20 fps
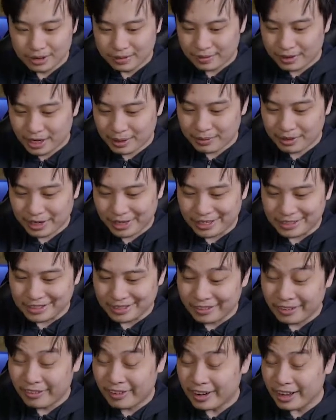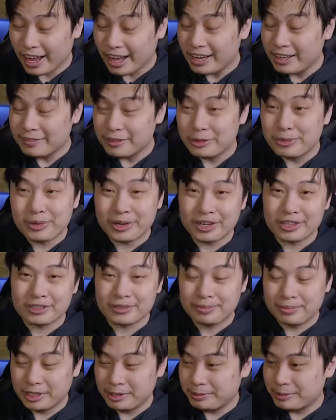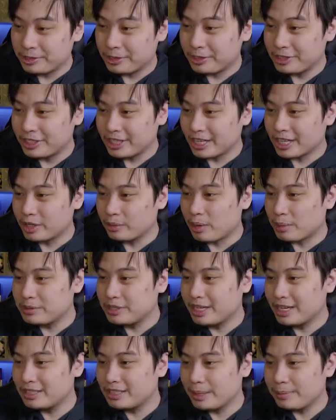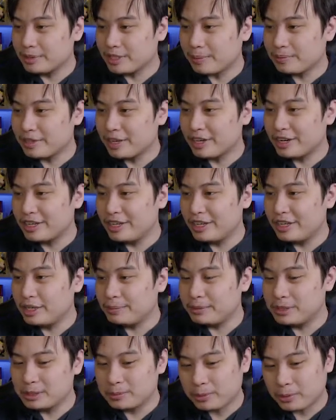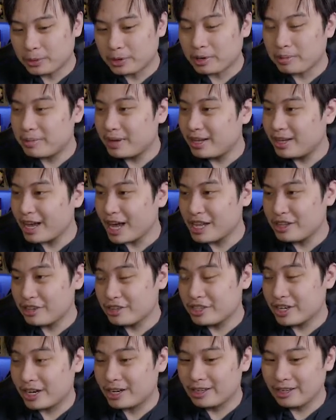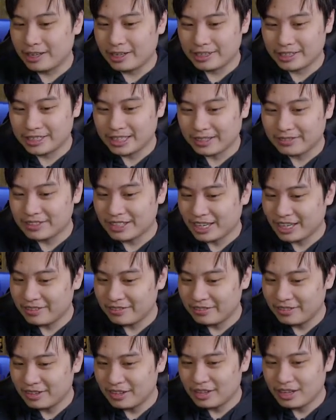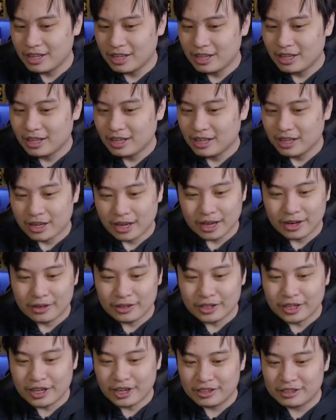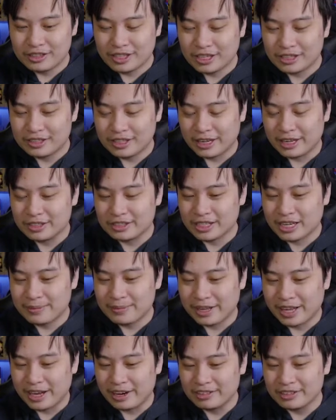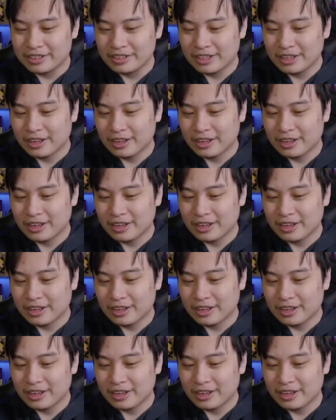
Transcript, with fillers: You never, guys, if you want any of this product, please be sure to check out the website, tabletop.ie. You'll be supporting me and the channel at the same time, and all the content that is coming out.